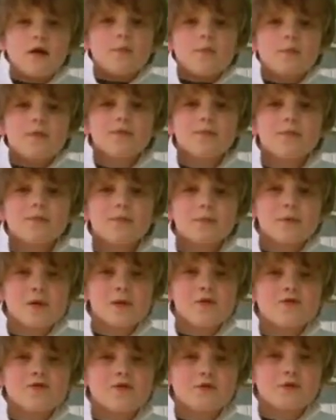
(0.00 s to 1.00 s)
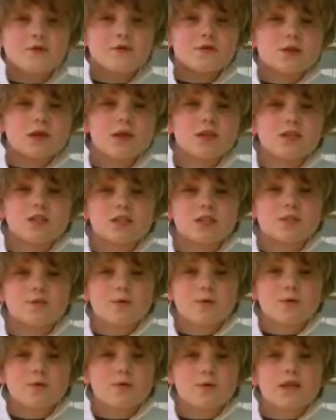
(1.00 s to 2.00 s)
Be prepared for your science
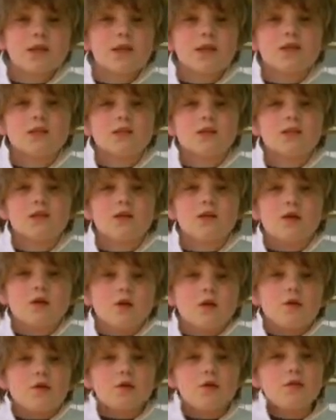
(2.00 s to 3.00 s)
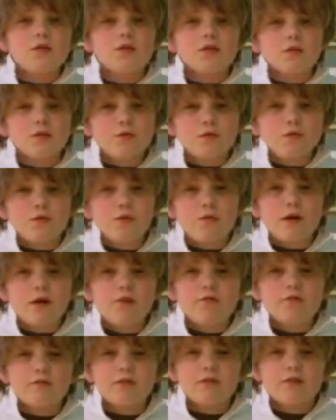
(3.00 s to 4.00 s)
experiments, read through
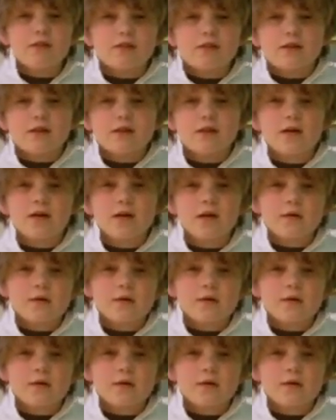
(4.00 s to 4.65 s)
everything,